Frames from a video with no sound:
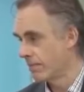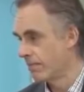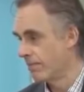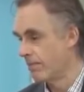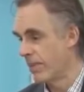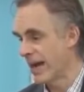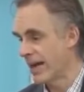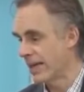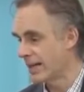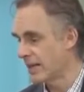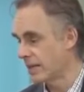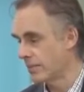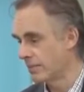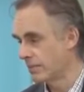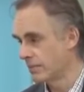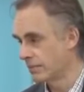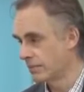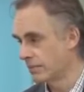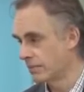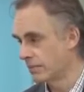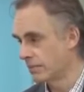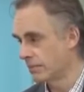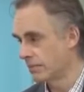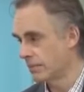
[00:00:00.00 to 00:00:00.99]
But
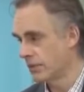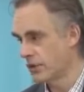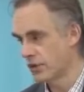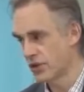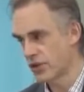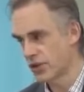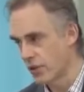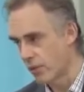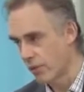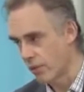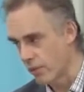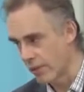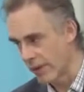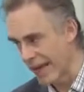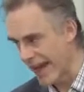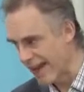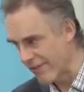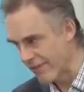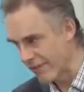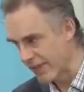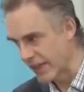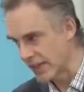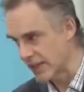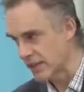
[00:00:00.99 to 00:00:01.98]
there's no
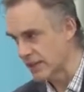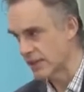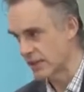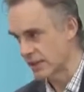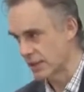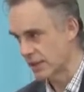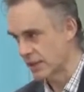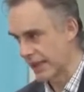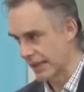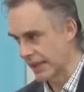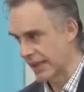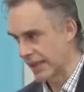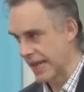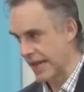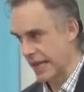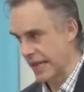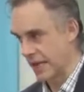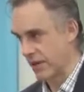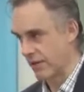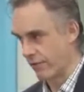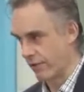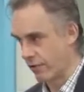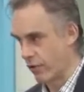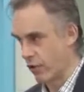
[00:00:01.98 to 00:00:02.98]
evidence that they
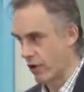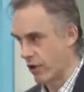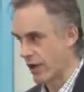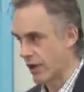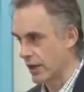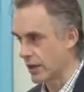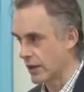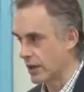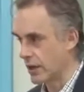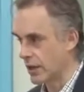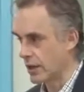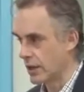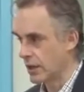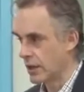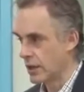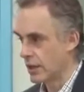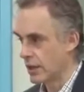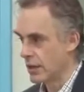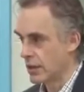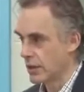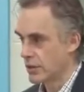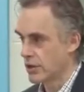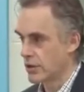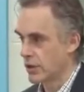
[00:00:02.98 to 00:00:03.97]
can afford it.
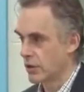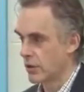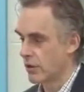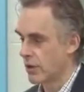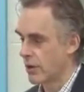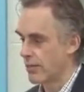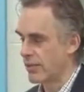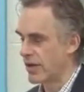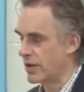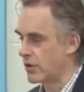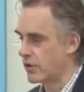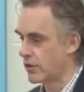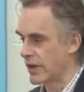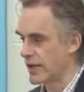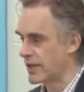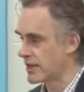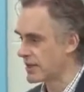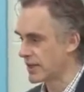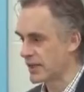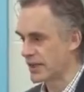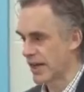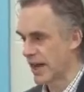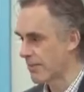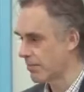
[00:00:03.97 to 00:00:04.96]
So, I mean,
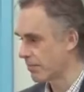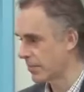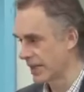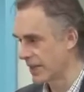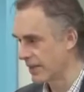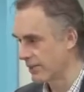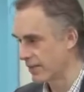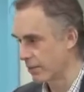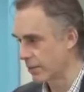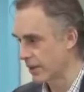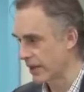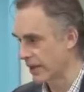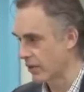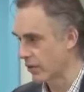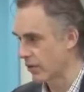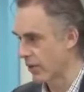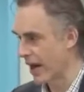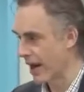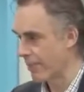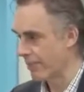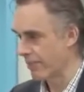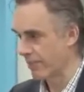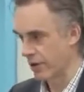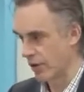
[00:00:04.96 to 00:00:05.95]
Greece is unbelievably
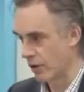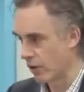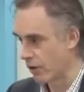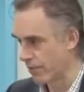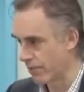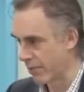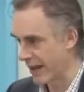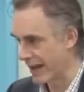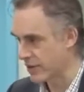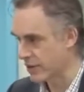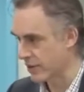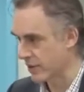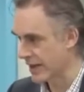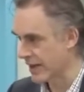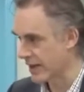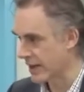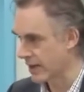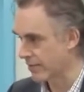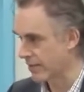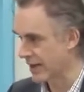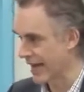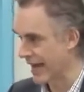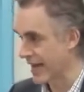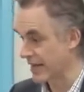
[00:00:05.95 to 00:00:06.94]
corrupt. No one pays their
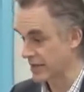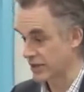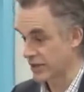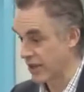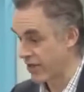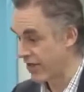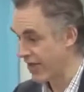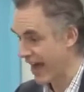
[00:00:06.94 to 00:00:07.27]
income tax.